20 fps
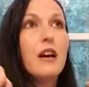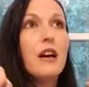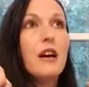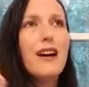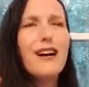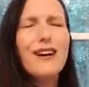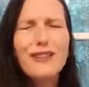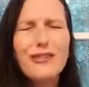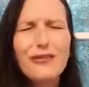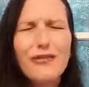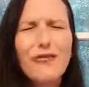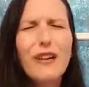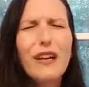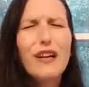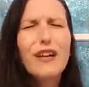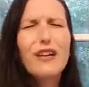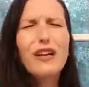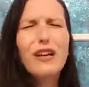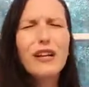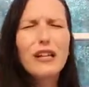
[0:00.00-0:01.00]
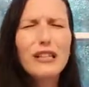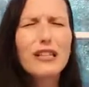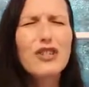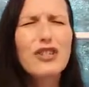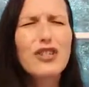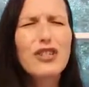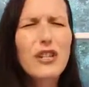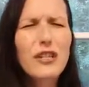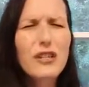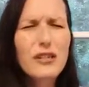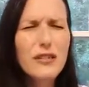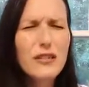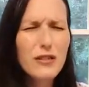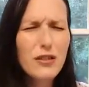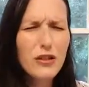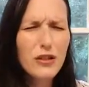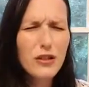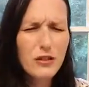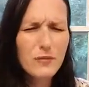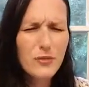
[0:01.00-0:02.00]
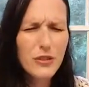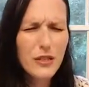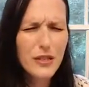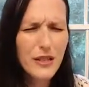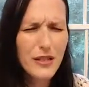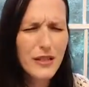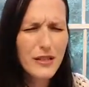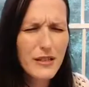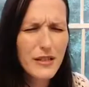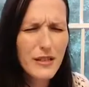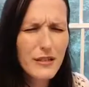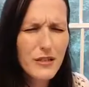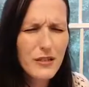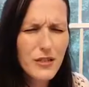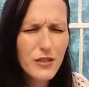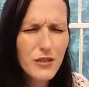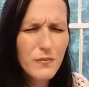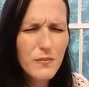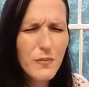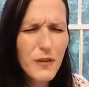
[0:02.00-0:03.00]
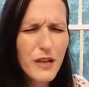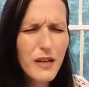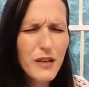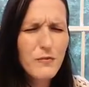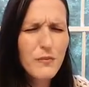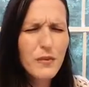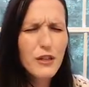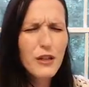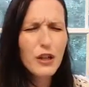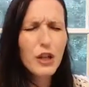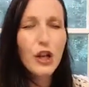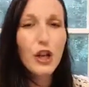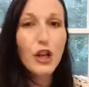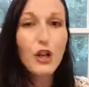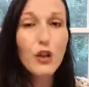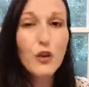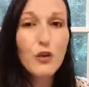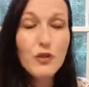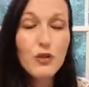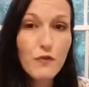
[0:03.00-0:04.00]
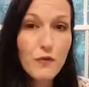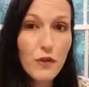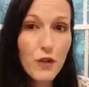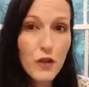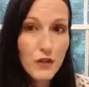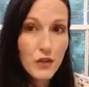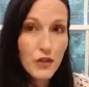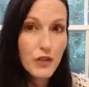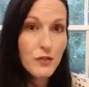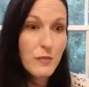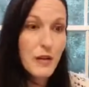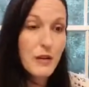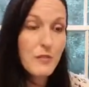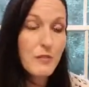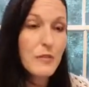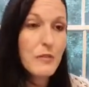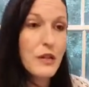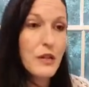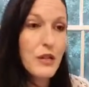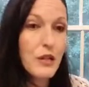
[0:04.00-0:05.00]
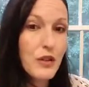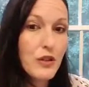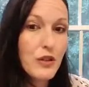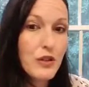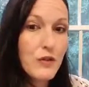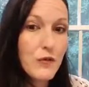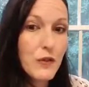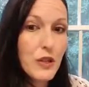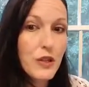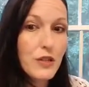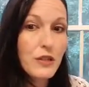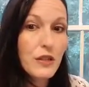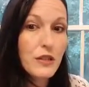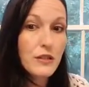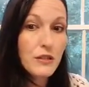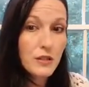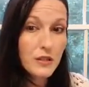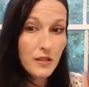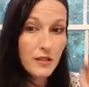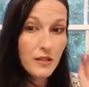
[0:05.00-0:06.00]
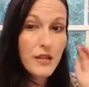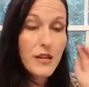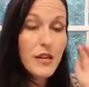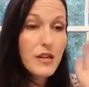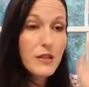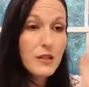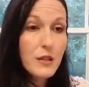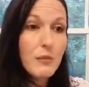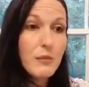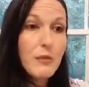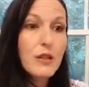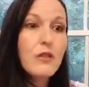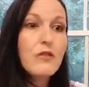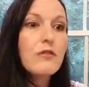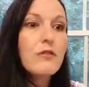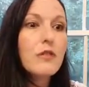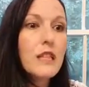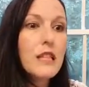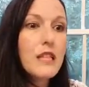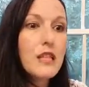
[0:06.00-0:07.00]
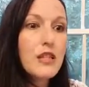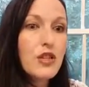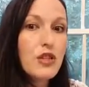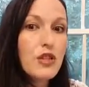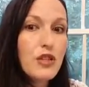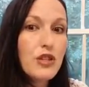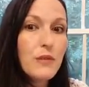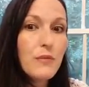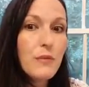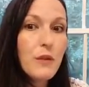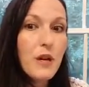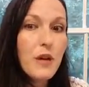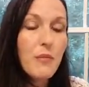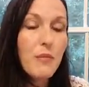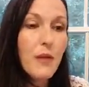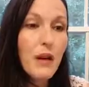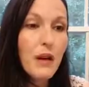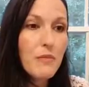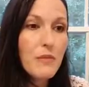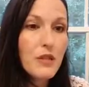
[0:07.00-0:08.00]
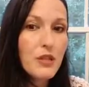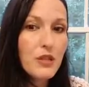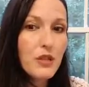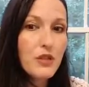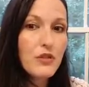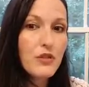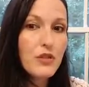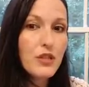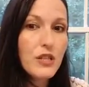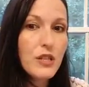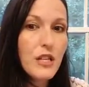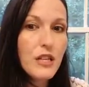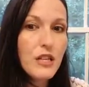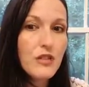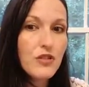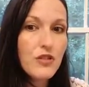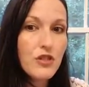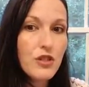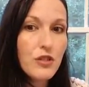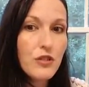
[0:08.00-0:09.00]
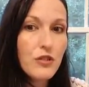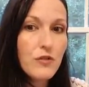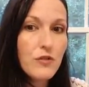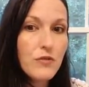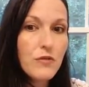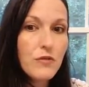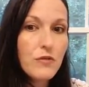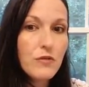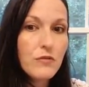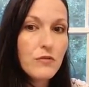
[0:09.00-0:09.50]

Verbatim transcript: unfair, unjust circumstances. You might have been accused falsely. You might be being accused falsely. Somebody in a relationship might misunderstand you.